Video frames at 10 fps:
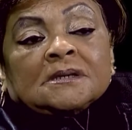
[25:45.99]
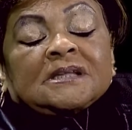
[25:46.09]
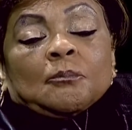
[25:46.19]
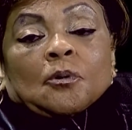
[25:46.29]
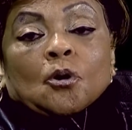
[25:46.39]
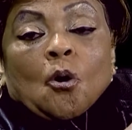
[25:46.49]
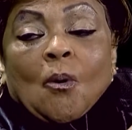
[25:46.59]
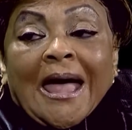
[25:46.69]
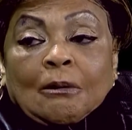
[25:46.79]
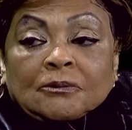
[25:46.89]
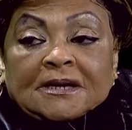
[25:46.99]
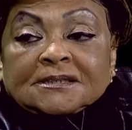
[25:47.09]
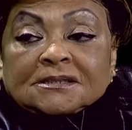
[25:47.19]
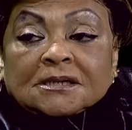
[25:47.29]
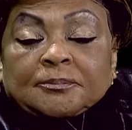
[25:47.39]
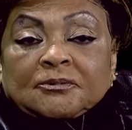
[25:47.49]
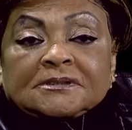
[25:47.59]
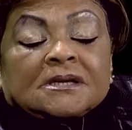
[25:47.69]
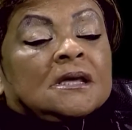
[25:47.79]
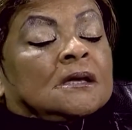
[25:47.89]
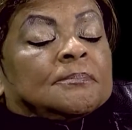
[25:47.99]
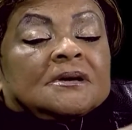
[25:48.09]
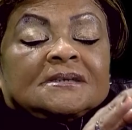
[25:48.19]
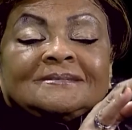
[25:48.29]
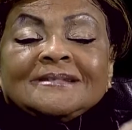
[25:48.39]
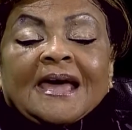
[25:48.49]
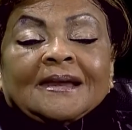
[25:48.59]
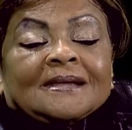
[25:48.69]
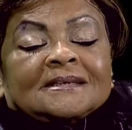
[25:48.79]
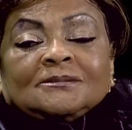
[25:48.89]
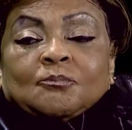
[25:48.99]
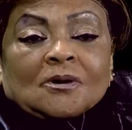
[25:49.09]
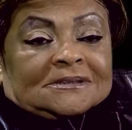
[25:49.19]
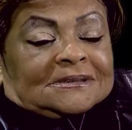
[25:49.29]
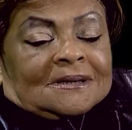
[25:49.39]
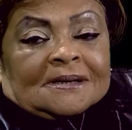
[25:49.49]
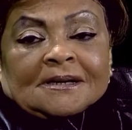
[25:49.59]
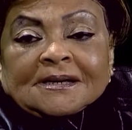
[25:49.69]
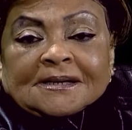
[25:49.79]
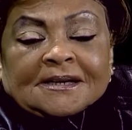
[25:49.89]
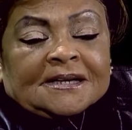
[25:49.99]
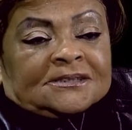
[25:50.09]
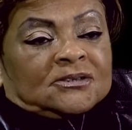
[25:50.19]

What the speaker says: that will go out into the community because that is what's needed.